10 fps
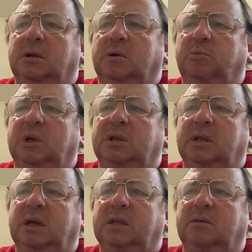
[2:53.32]
But a
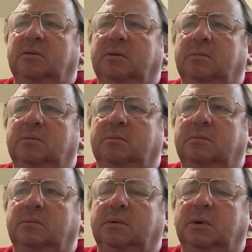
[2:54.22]
lot of them,
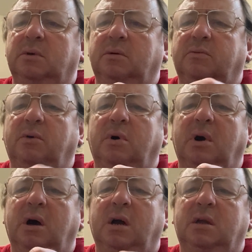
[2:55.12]
for
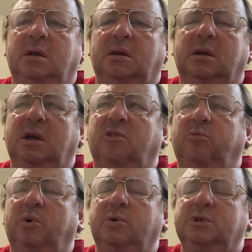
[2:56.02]
hockey, they have
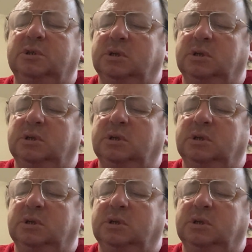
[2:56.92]
boots,